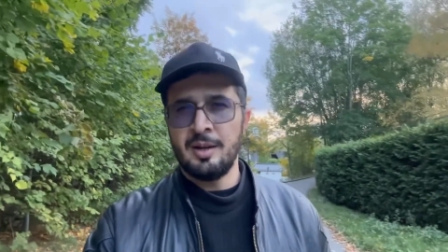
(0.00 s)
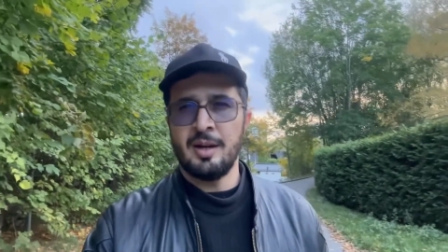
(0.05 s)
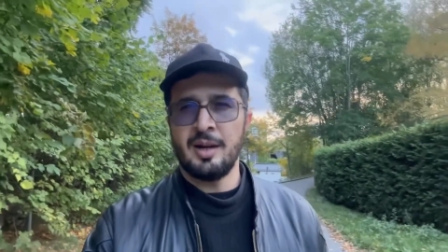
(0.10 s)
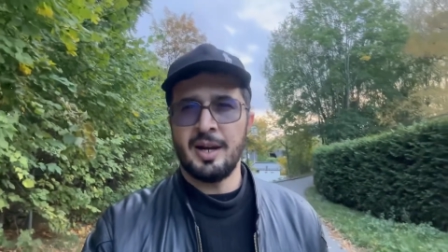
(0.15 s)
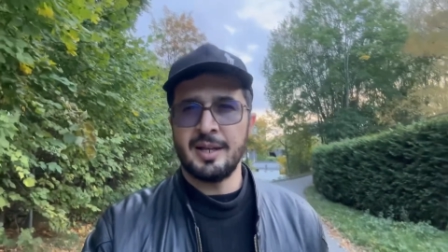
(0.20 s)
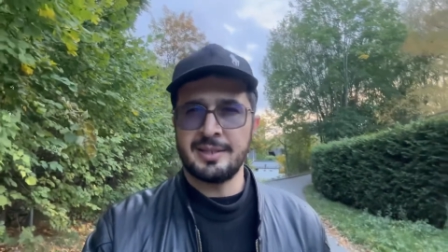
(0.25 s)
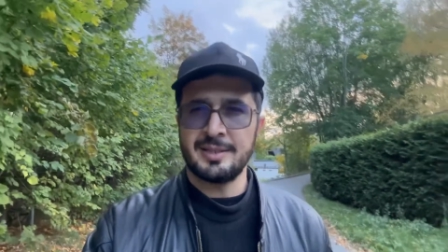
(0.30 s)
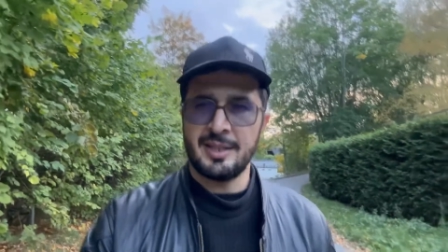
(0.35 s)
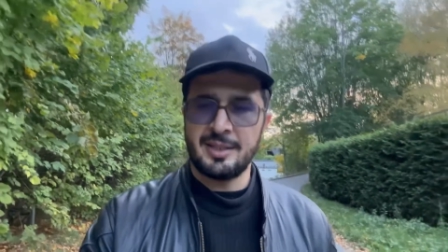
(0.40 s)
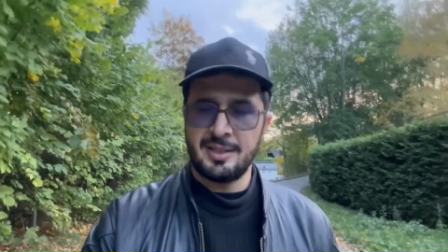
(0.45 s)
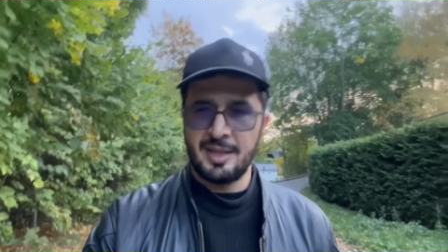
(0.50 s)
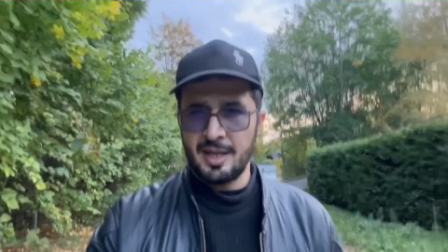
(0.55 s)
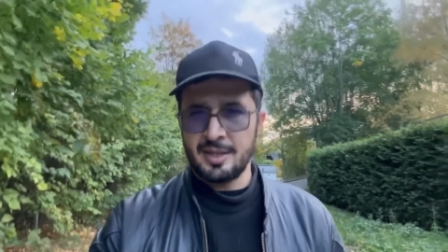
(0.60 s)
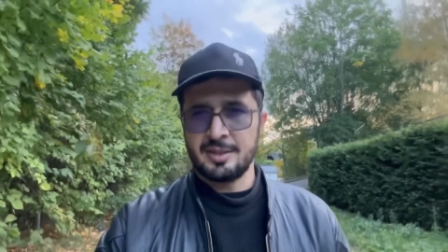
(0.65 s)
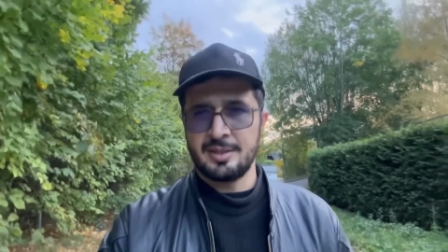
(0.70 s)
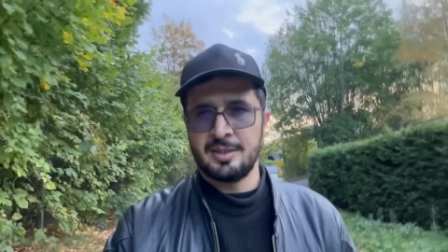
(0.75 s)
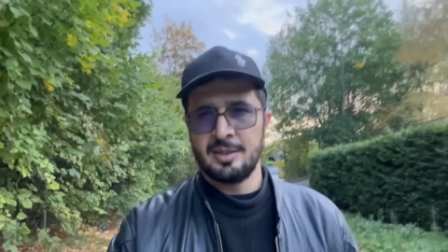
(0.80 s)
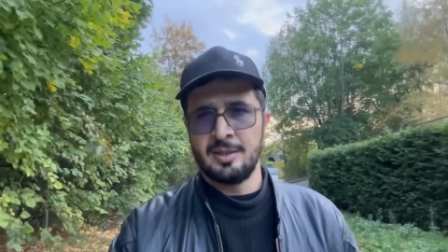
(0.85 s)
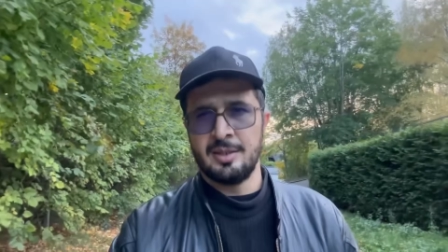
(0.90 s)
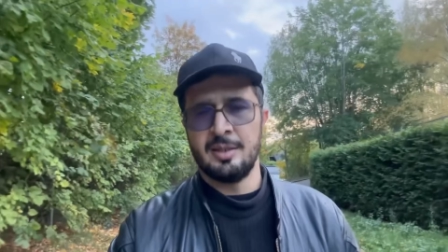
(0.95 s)
I said
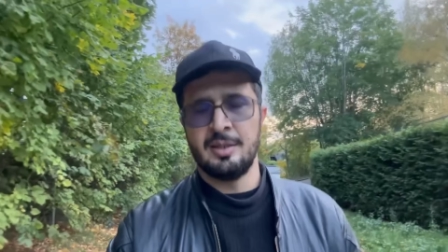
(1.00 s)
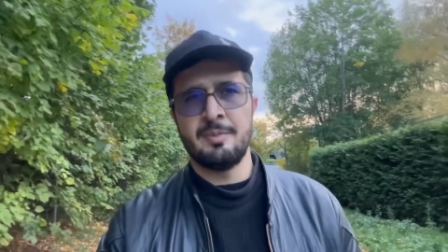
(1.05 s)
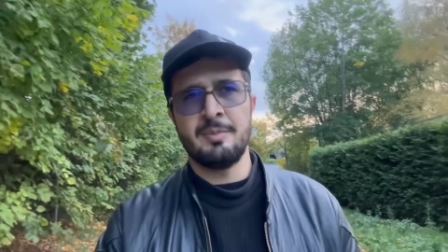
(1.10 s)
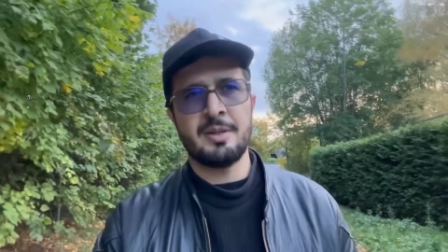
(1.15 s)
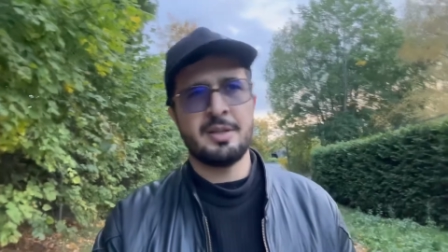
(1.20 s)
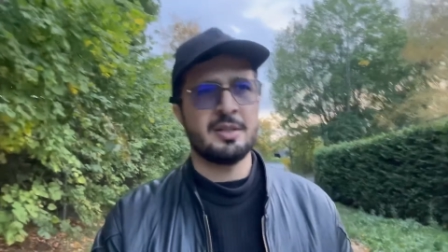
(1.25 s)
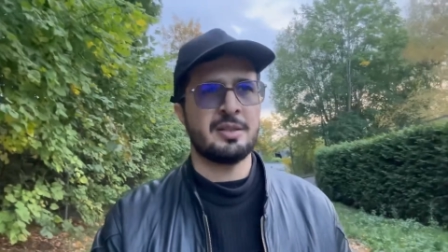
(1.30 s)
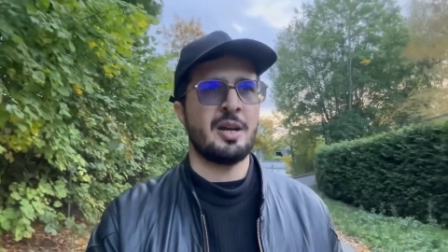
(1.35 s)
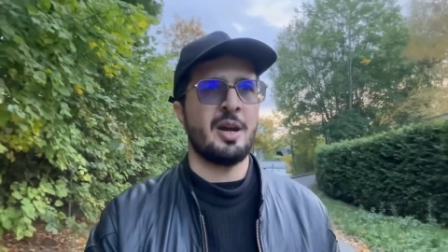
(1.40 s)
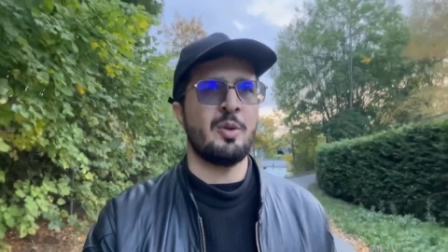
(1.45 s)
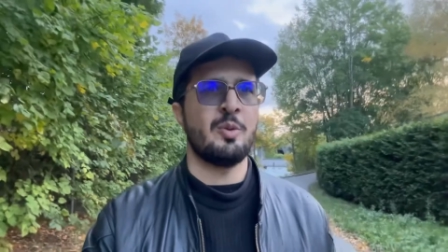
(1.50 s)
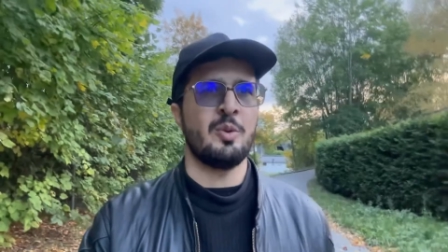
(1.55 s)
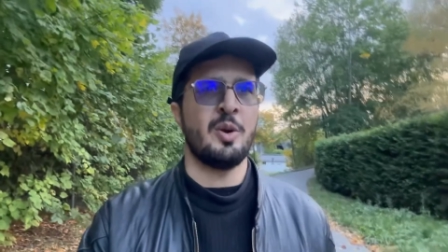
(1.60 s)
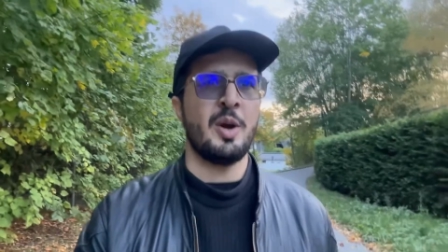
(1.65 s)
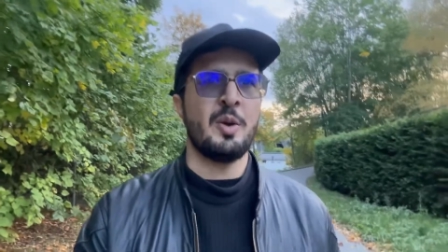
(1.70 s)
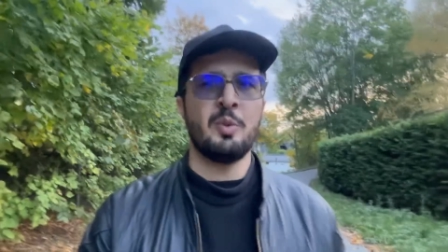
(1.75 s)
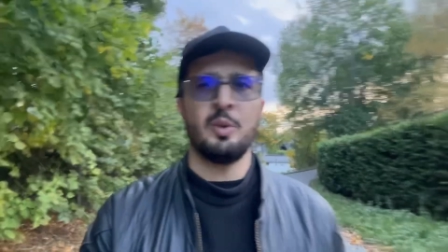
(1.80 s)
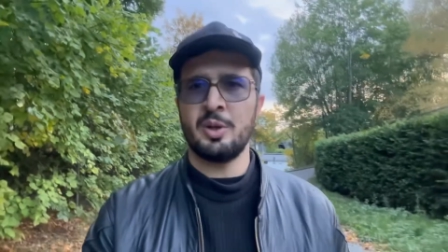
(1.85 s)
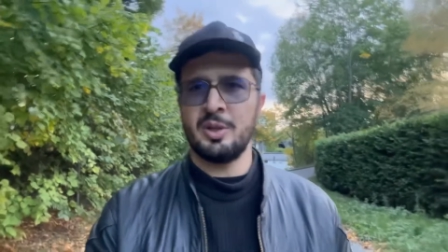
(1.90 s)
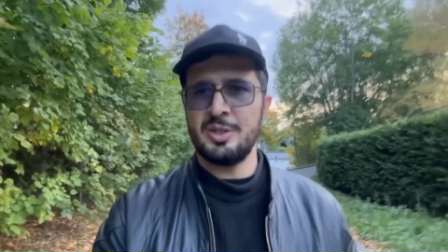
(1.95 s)
yes because I,
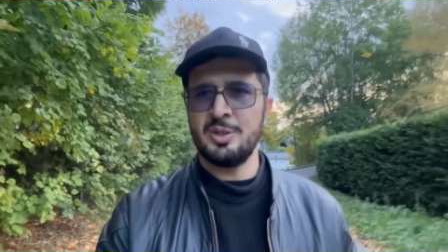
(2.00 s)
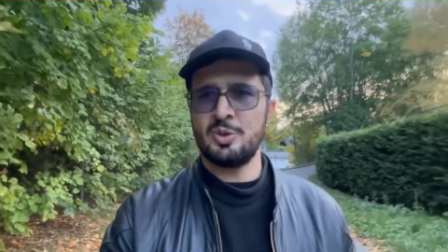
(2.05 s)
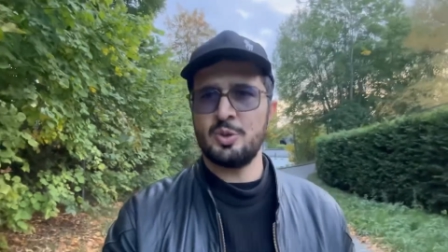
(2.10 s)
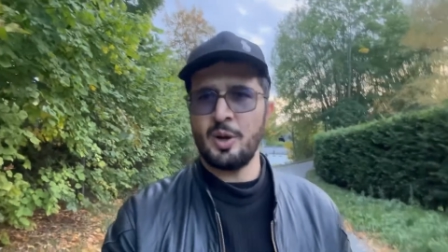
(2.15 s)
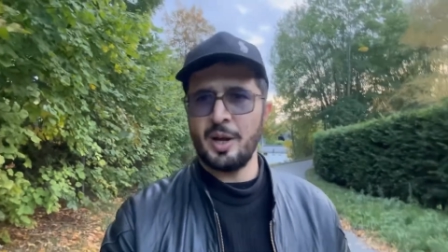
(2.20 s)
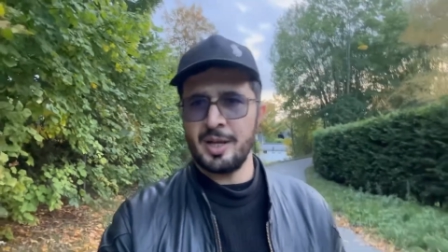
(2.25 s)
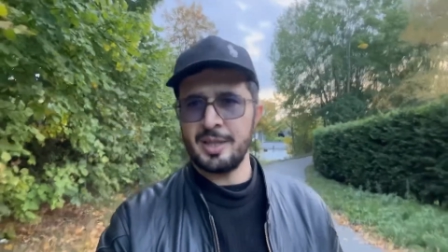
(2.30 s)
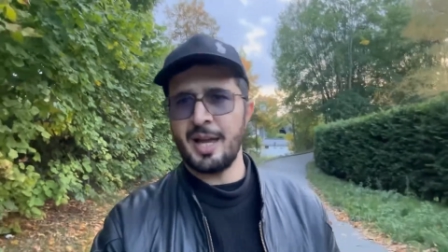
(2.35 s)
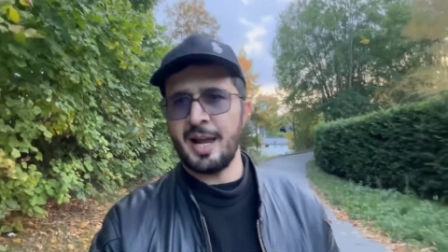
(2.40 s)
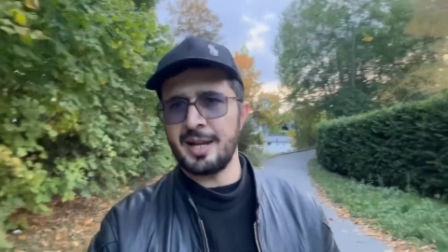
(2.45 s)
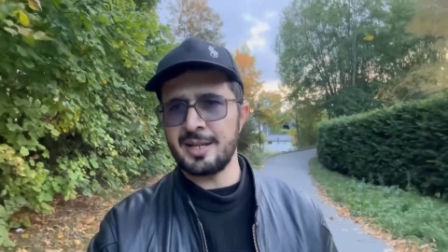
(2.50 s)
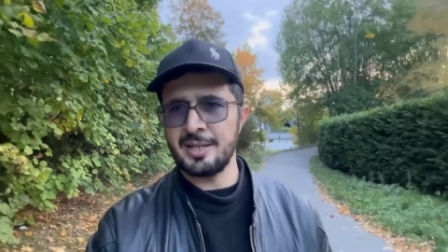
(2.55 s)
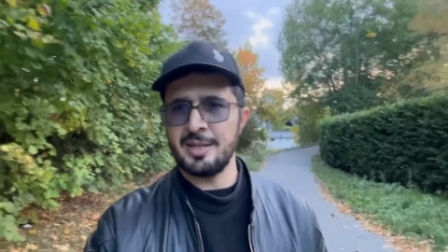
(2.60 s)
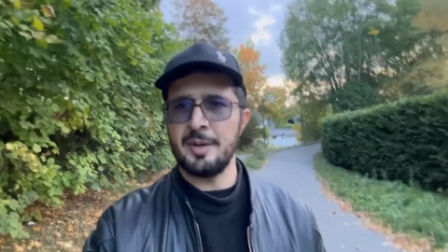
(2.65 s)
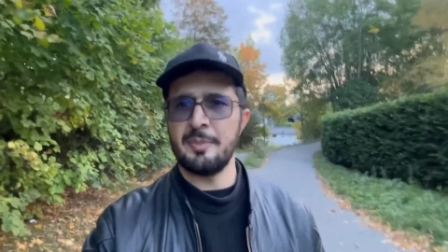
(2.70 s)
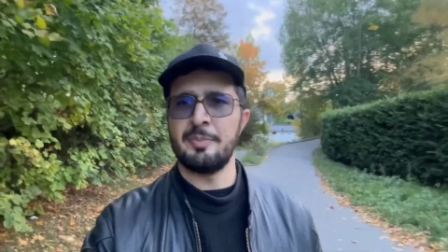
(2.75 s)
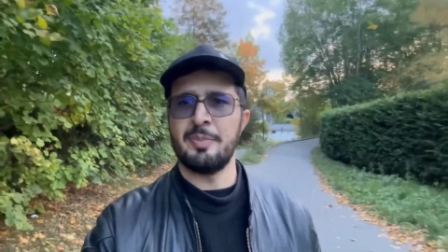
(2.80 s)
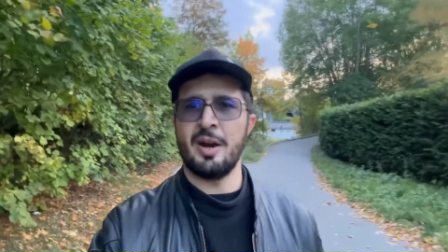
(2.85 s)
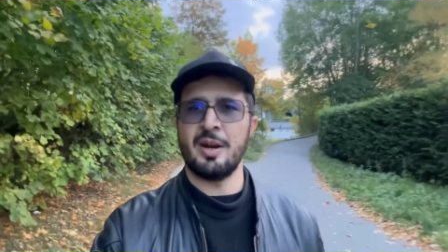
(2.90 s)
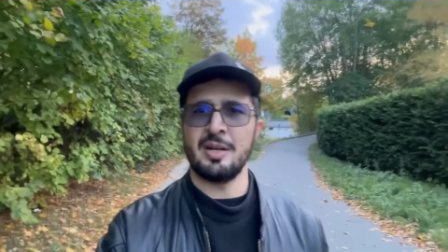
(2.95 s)
I want to enjoy that in
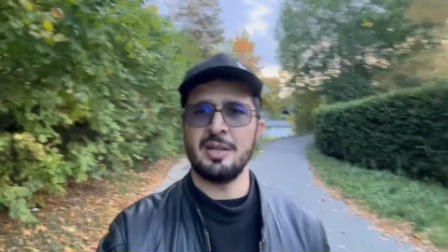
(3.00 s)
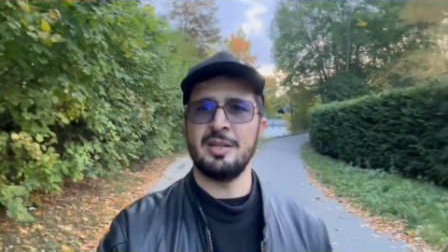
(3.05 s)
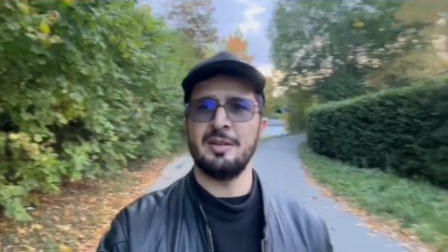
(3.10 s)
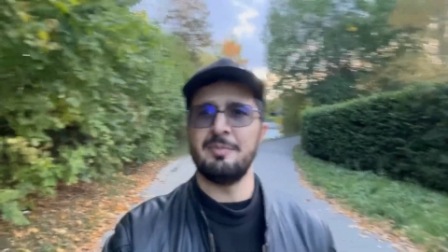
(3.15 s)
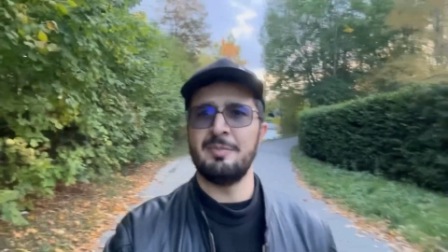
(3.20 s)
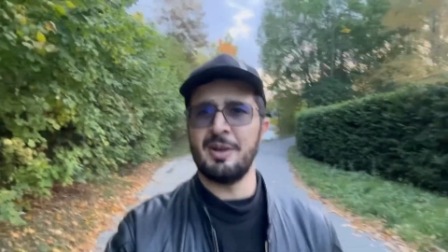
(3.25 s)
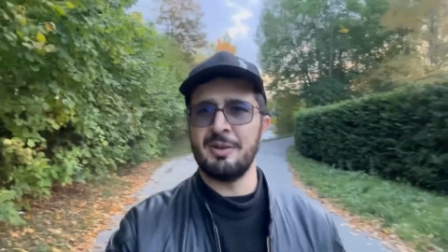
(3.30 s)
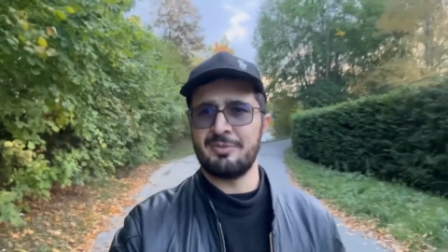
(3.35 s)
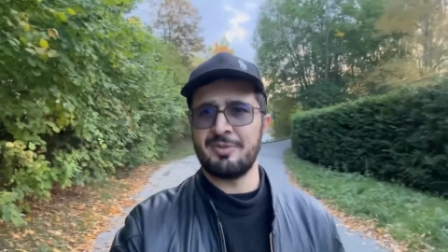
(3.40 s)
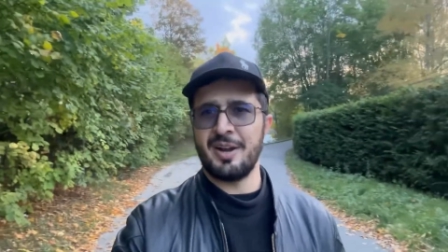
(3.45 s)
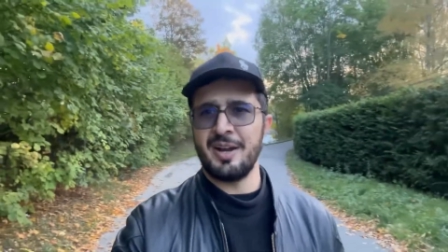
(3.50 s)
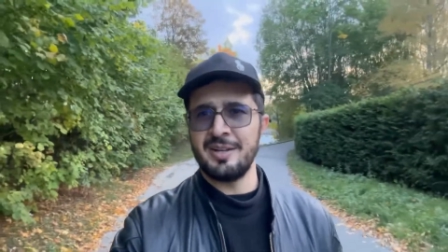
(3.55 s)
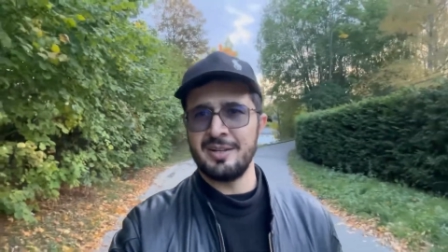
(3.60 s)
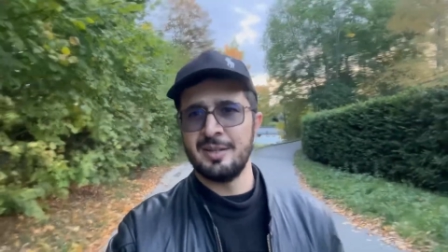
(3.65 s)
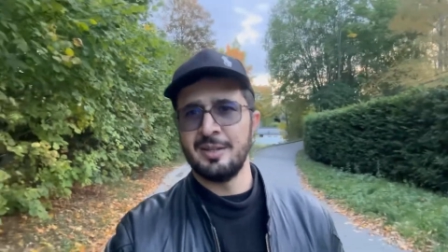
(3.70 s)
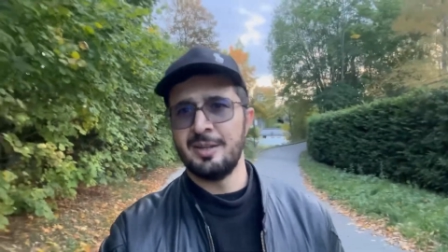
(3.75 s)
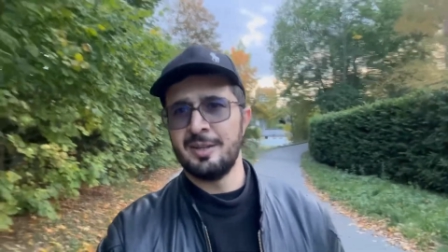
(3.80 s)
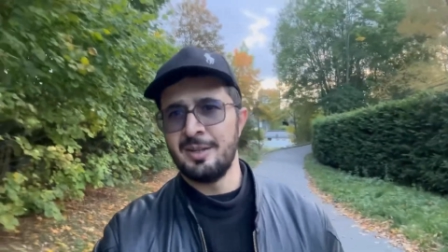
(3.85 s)
a party of my friend